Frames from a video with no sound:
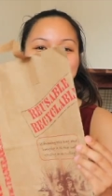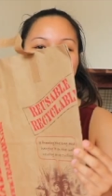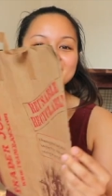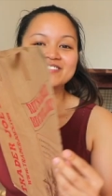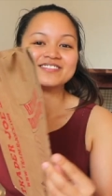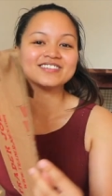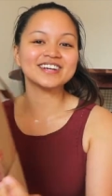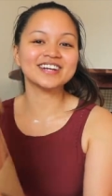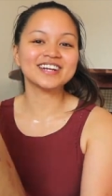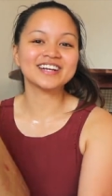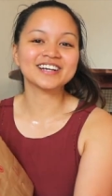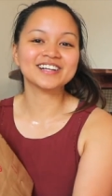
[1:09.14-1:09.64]
She
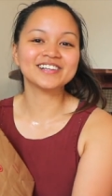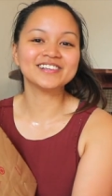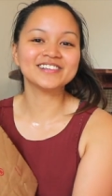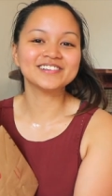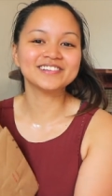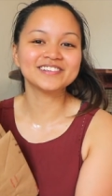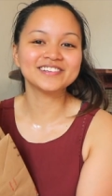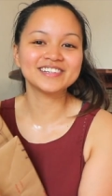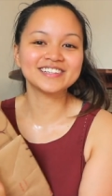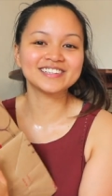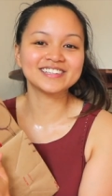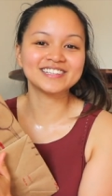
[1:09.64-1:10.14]
even
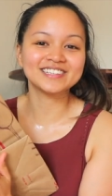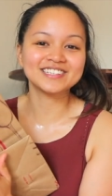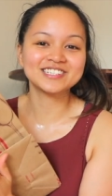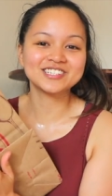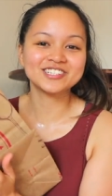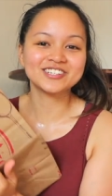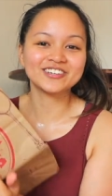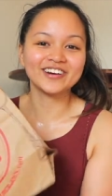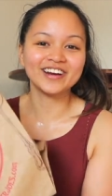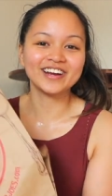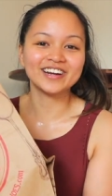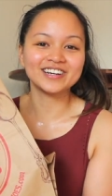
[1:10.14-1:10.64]
included the
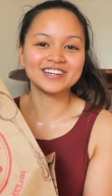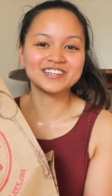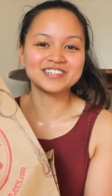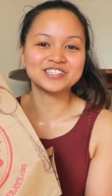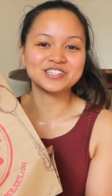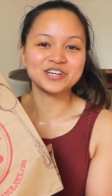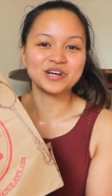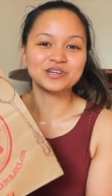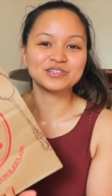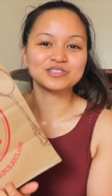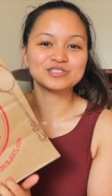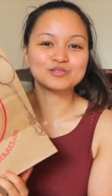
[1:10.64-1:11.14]
Trader
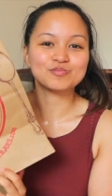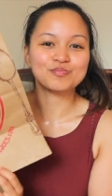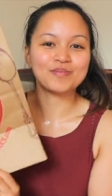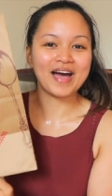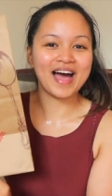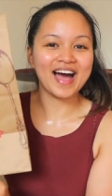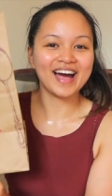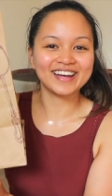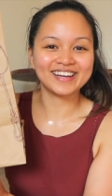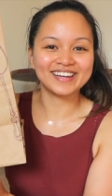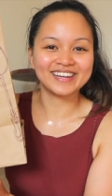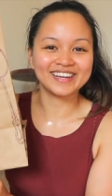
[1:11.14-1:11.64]
Joe's
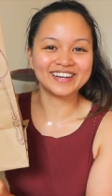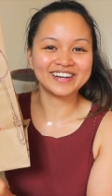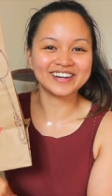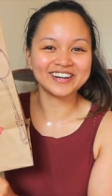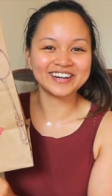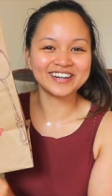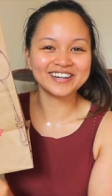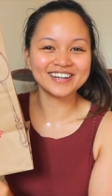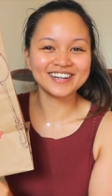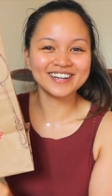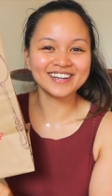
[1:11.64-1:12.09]
bag here.